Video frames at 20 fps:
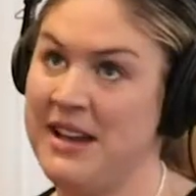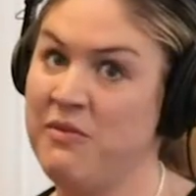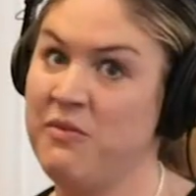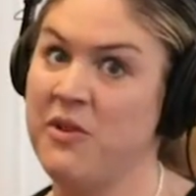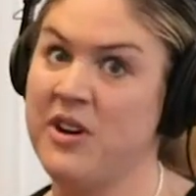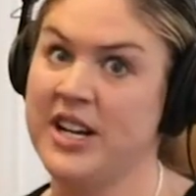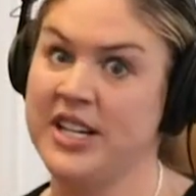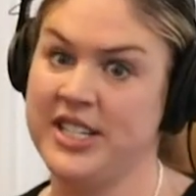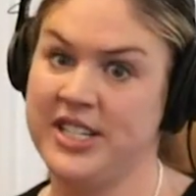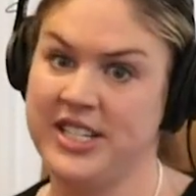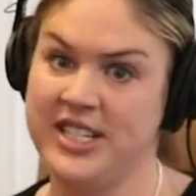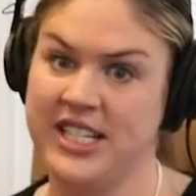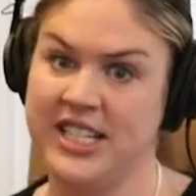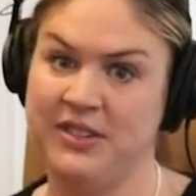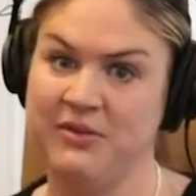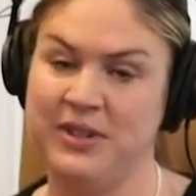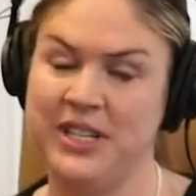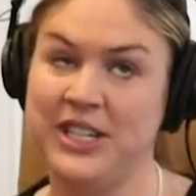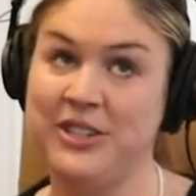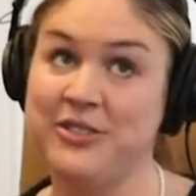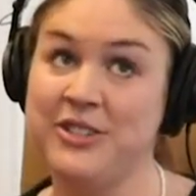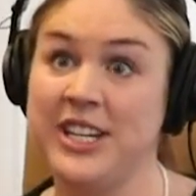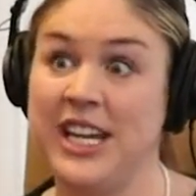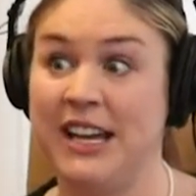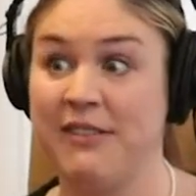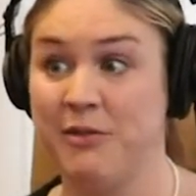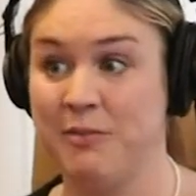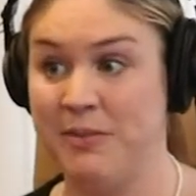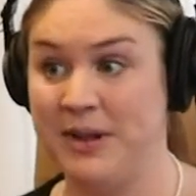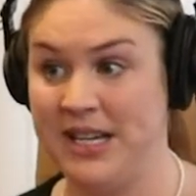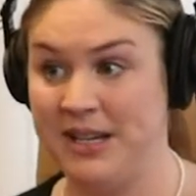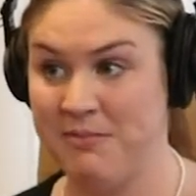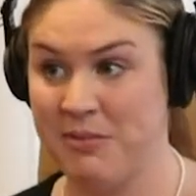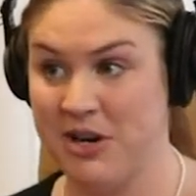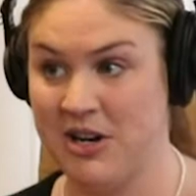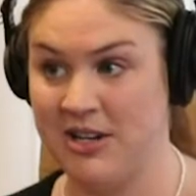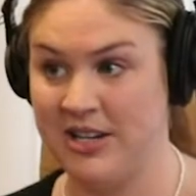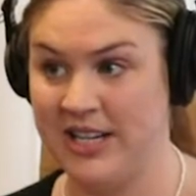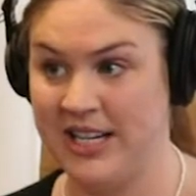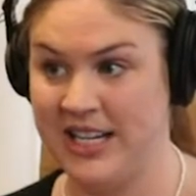I watched it. We usually have a big
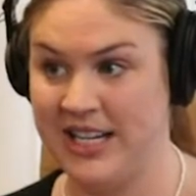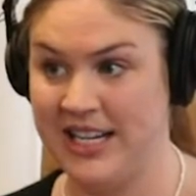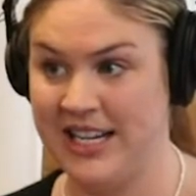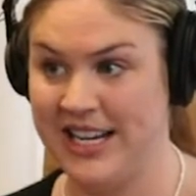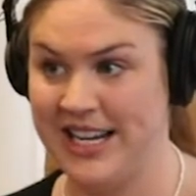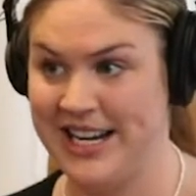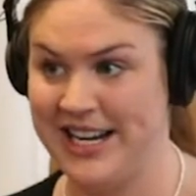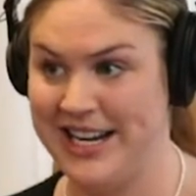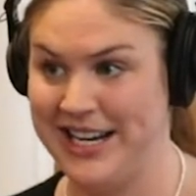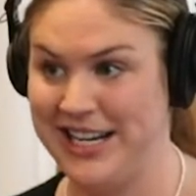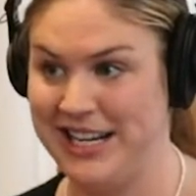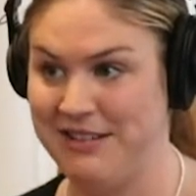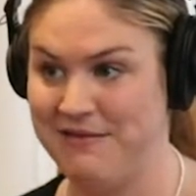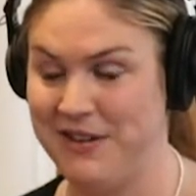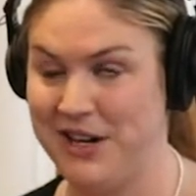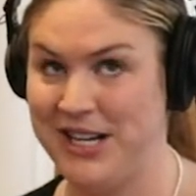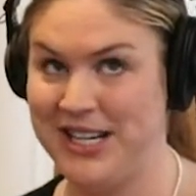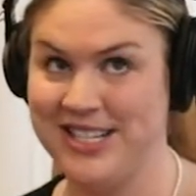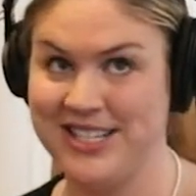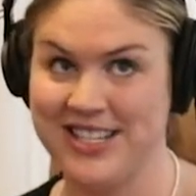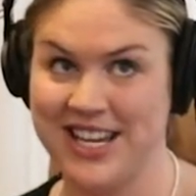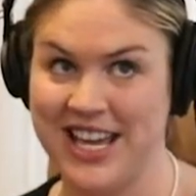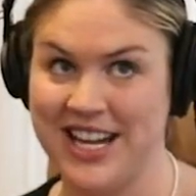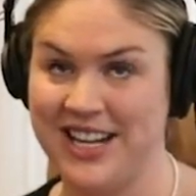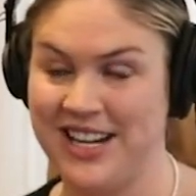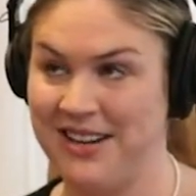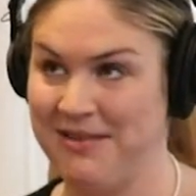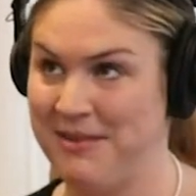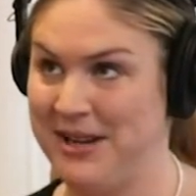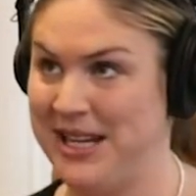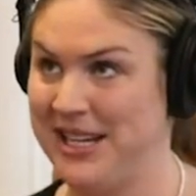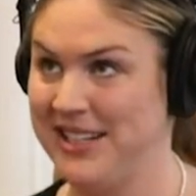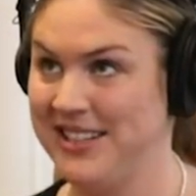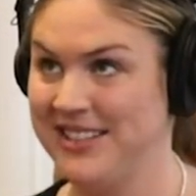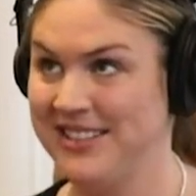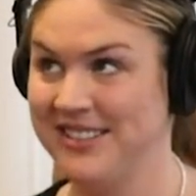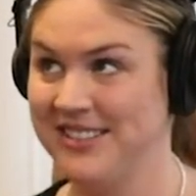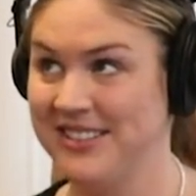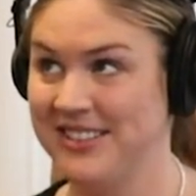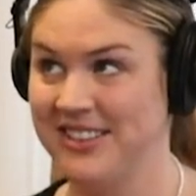party, and I get very excited. I
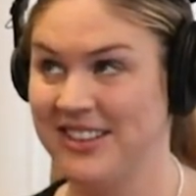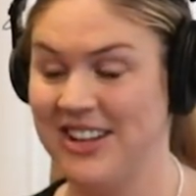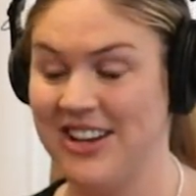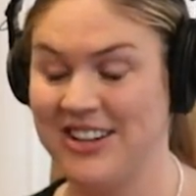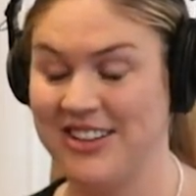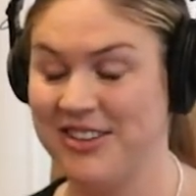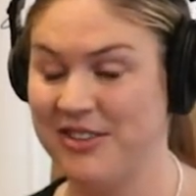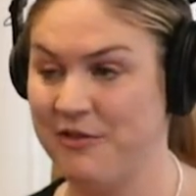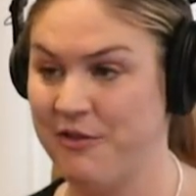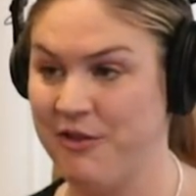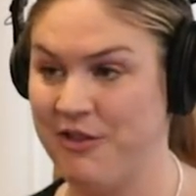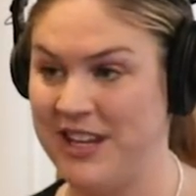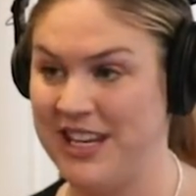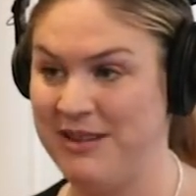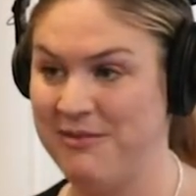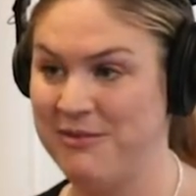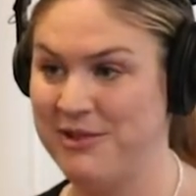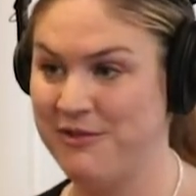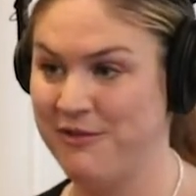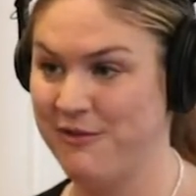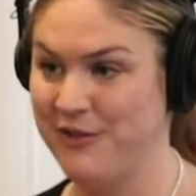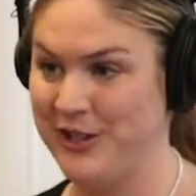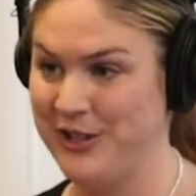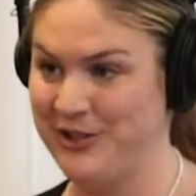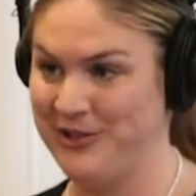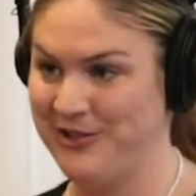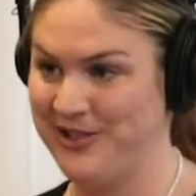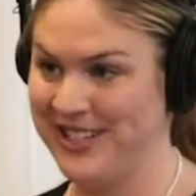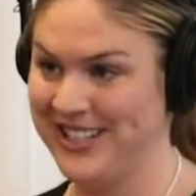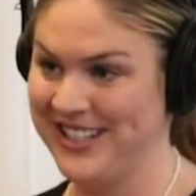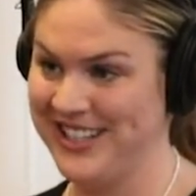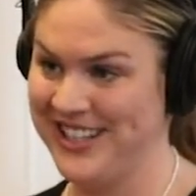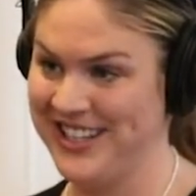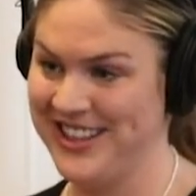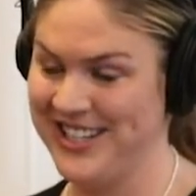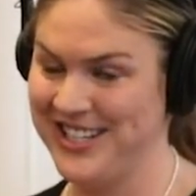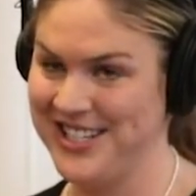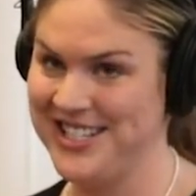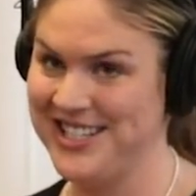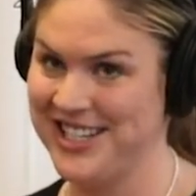make lots of themed food.
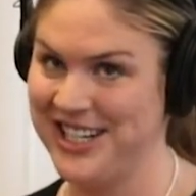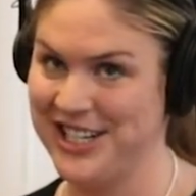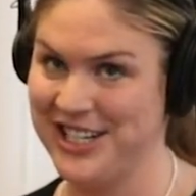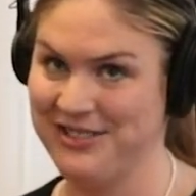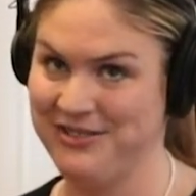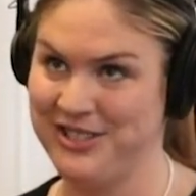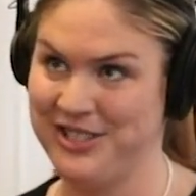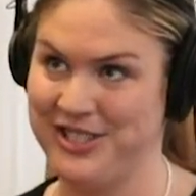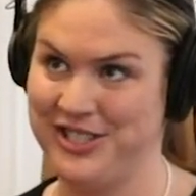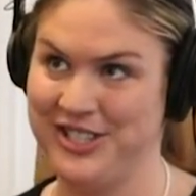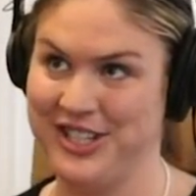And this year it was